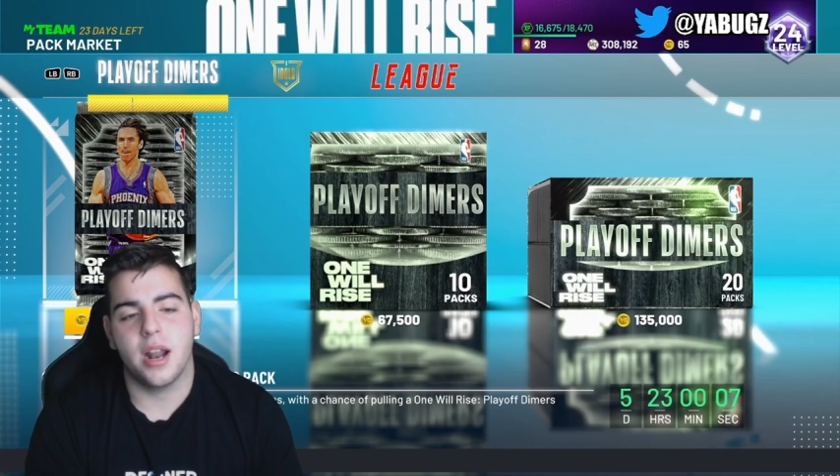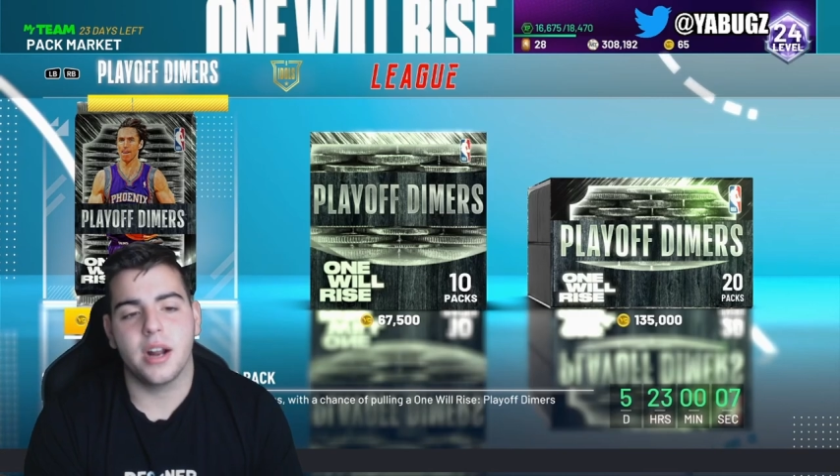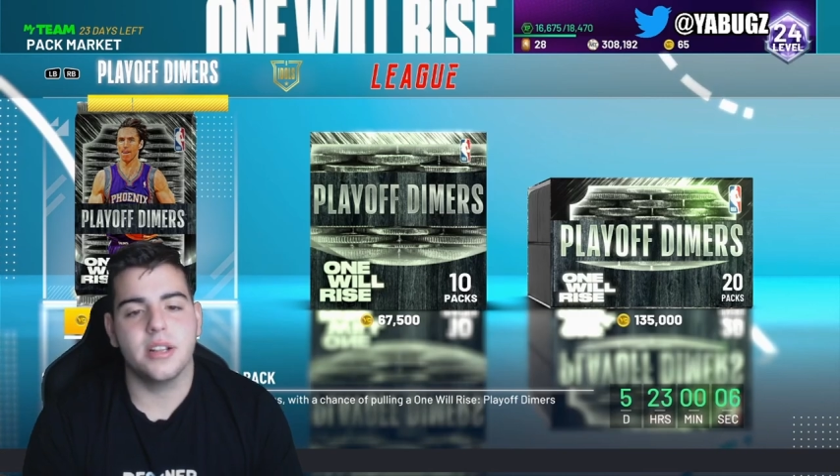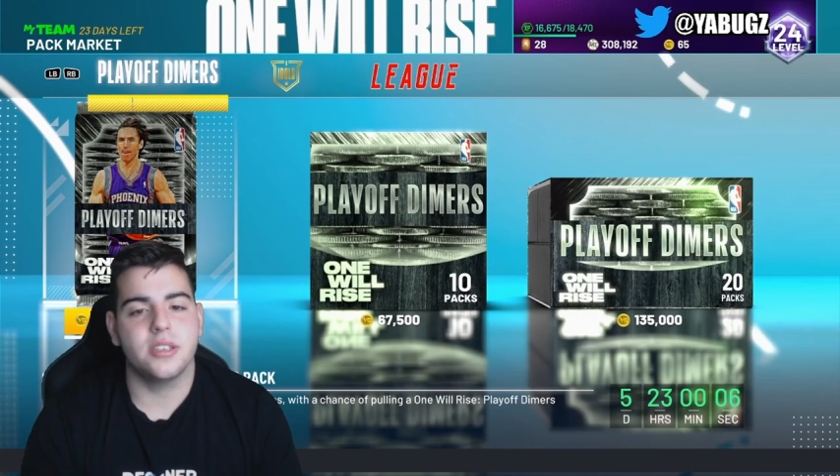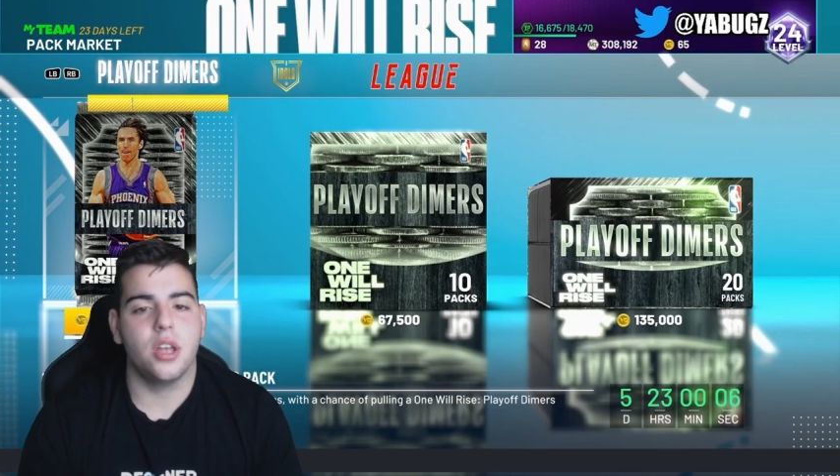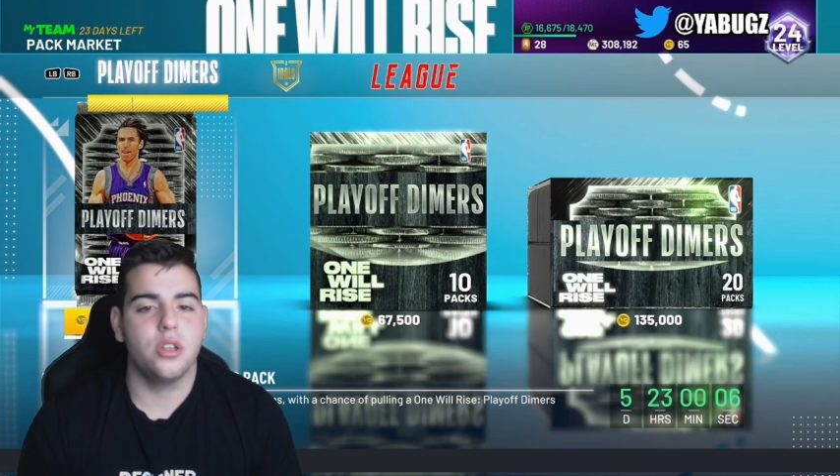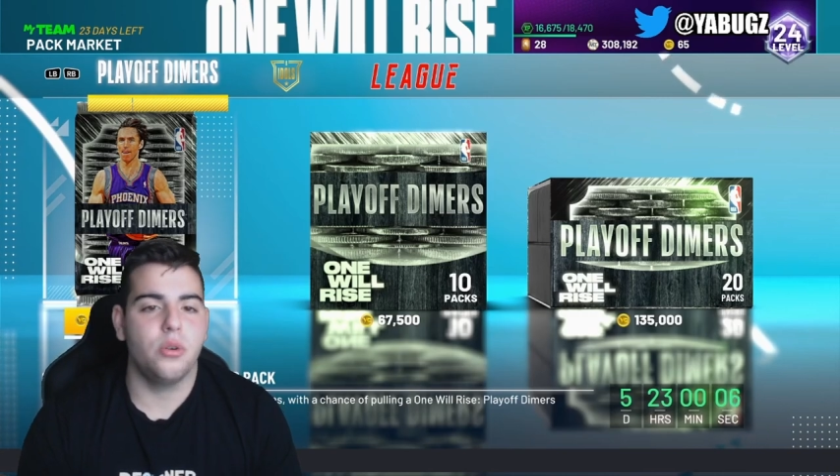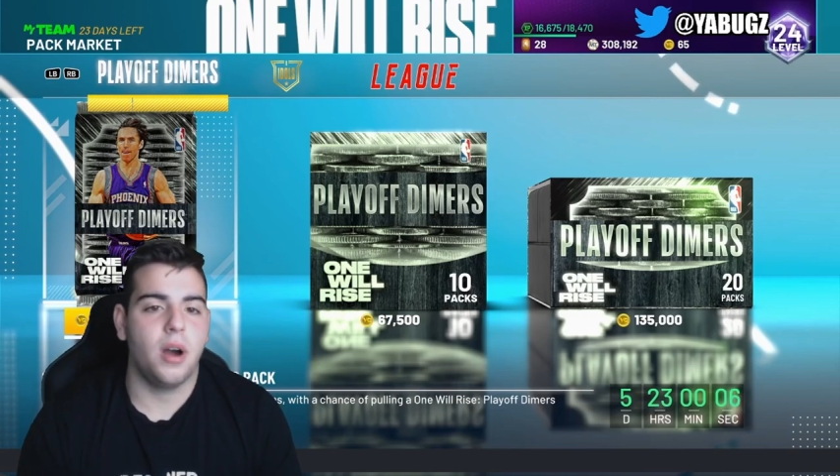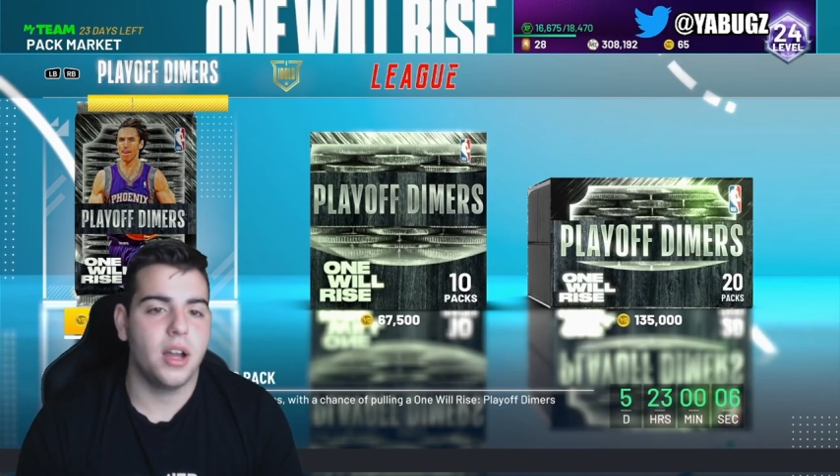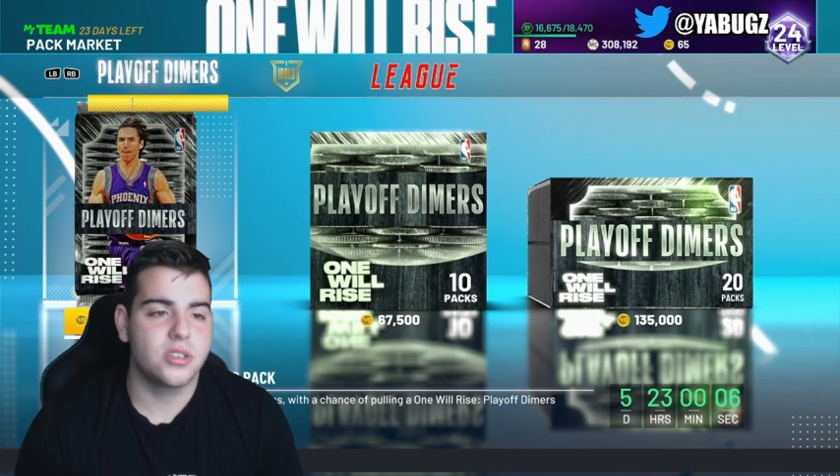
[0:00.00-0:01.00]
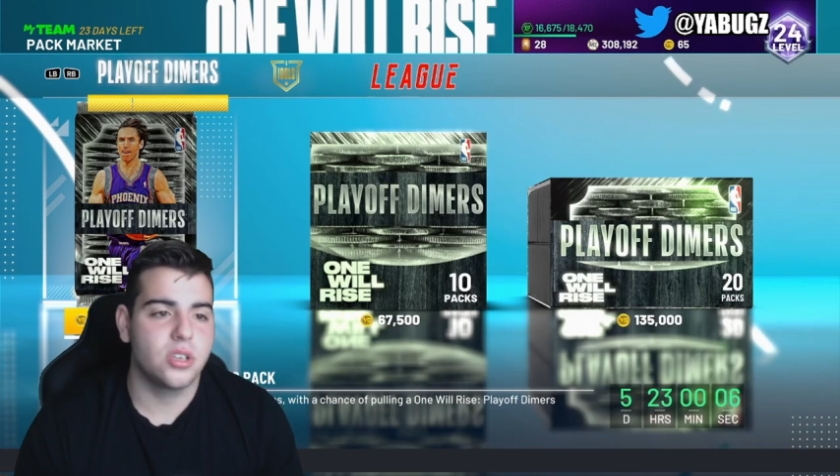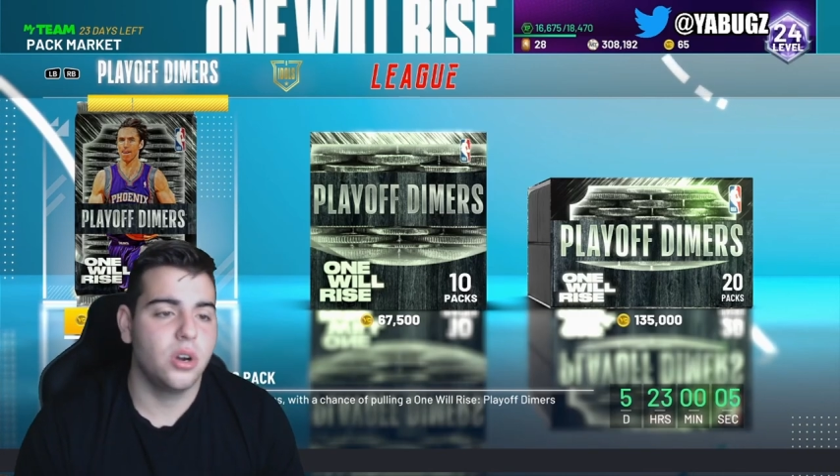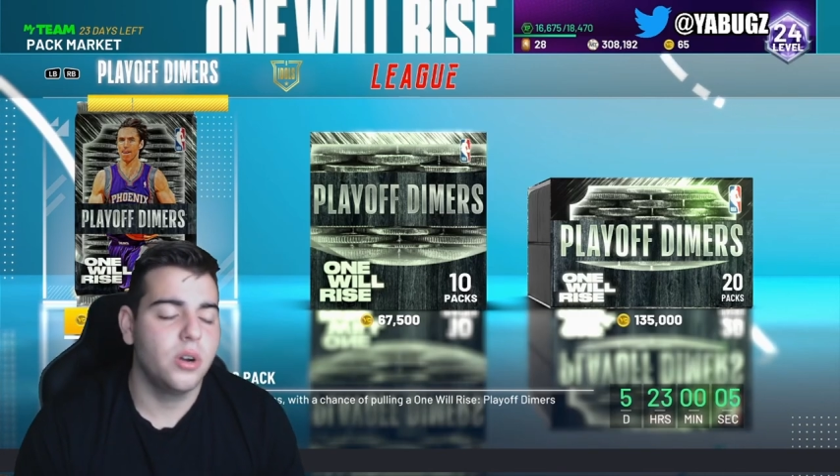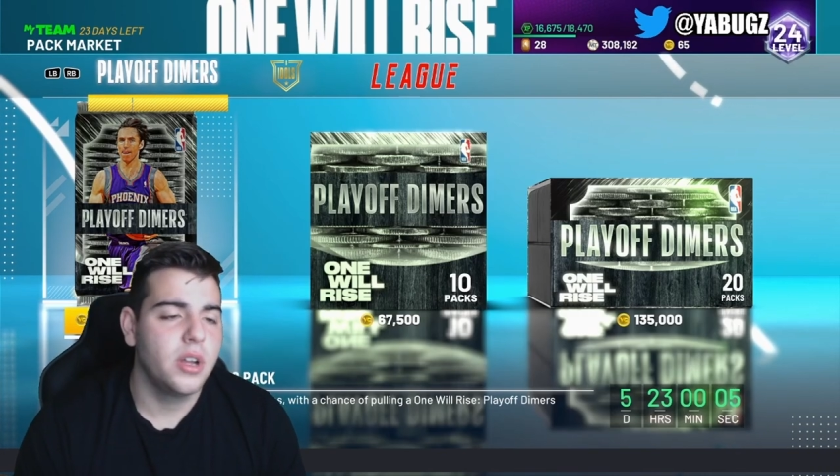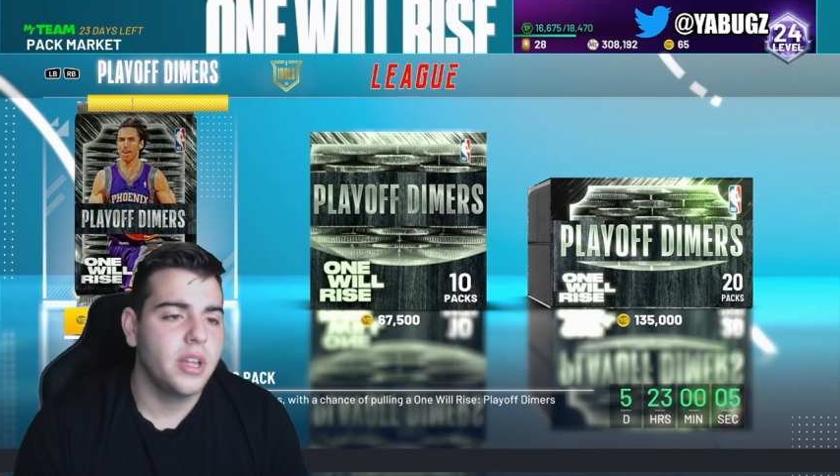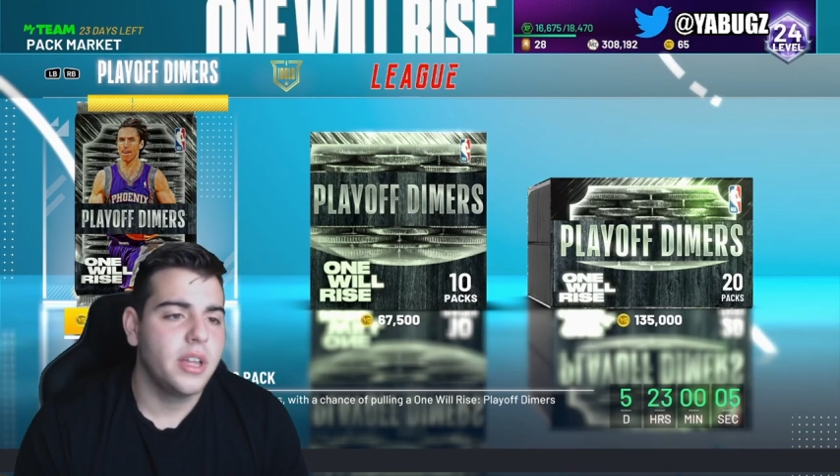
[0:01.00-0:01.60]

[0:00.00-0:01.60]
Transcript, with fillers: And I'm going to tell you why. So